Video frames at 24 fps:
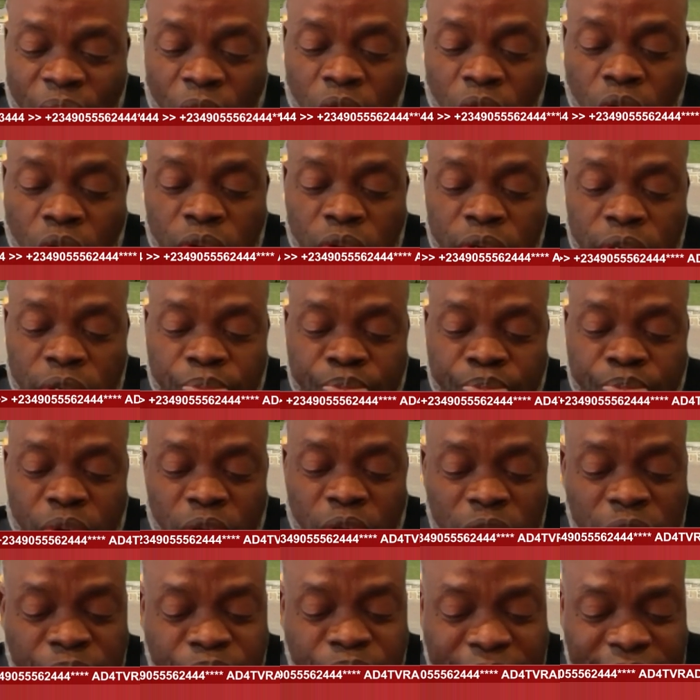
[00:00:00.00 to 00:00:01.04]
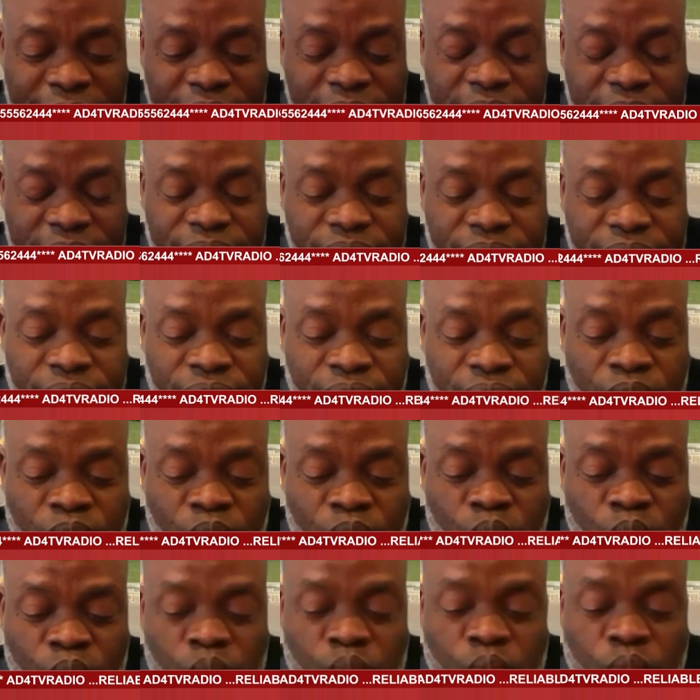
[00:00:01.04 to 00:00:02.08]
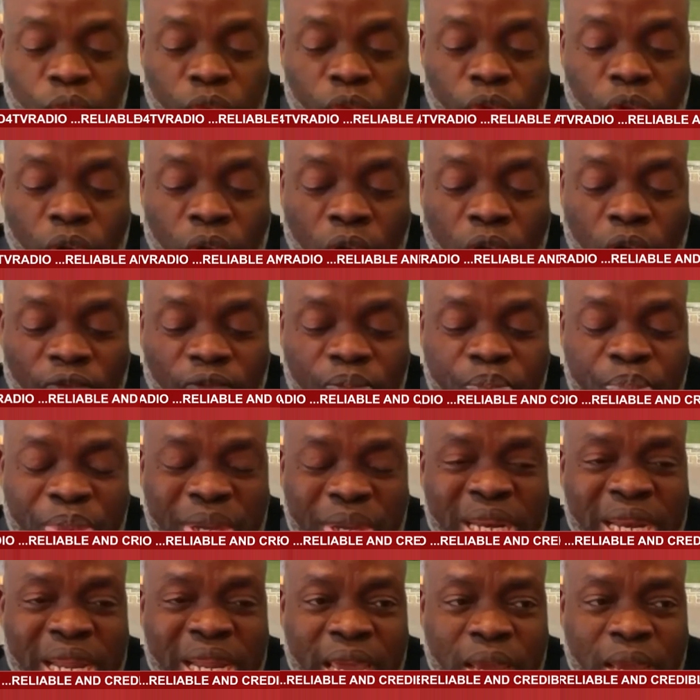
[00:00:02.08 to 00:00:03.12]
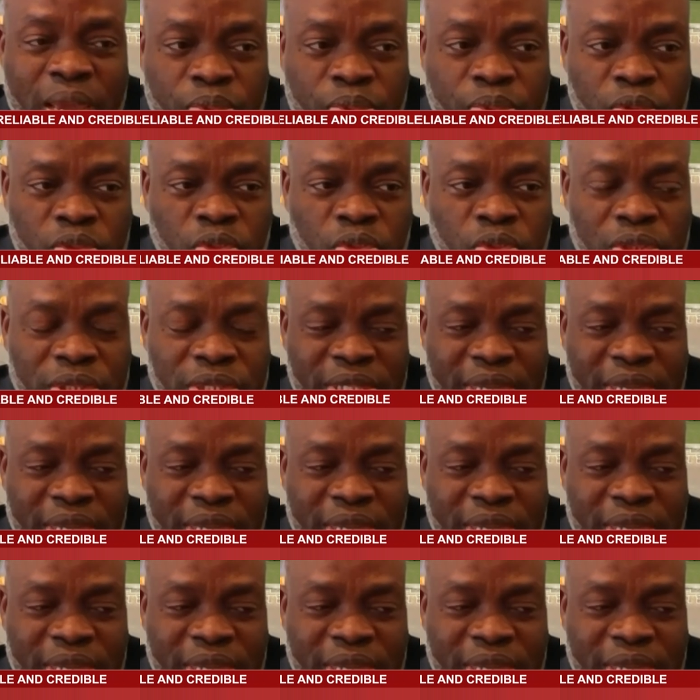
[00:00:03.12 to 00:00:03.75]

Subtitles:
or the prospect of being able to